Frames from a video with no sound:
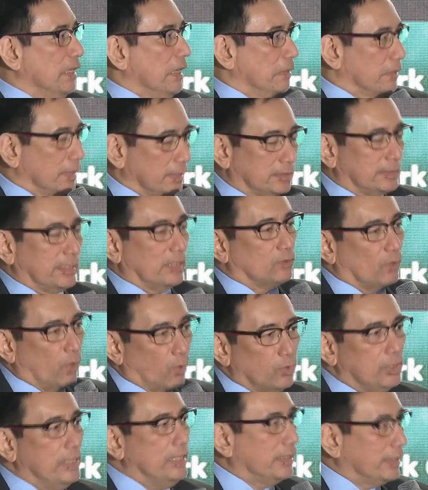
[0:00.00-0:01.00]
it can
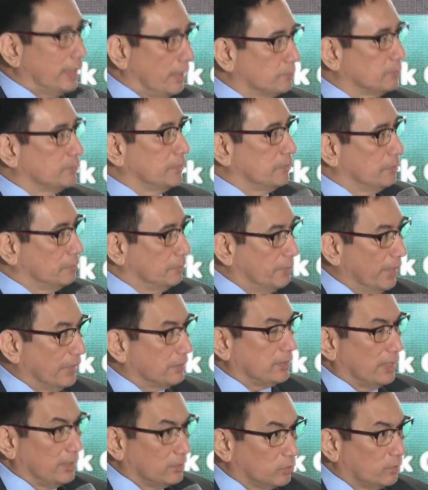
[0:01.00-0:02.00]
only come
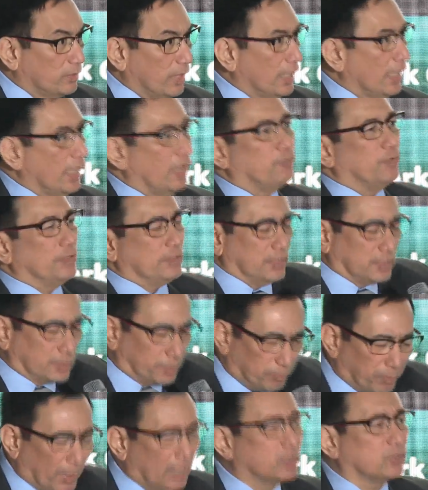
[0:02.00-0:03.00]
day-to-day if it is
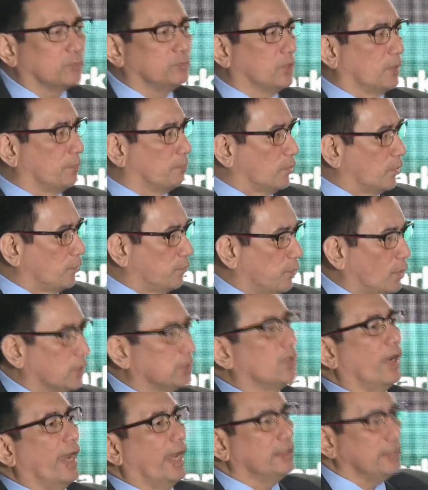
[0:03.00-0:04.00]
part of your
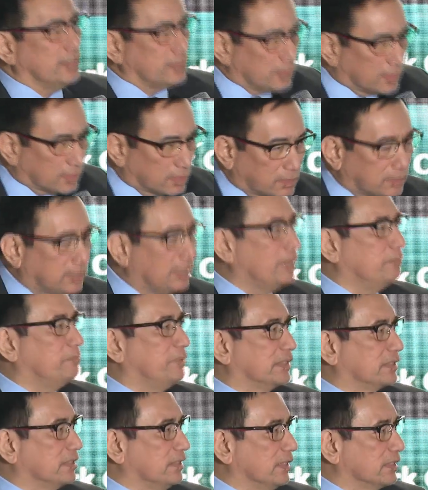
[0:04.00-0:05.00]
portfolio and it is still
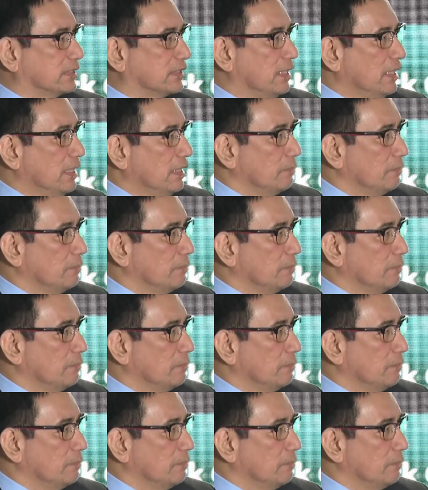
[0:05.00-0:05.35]
business,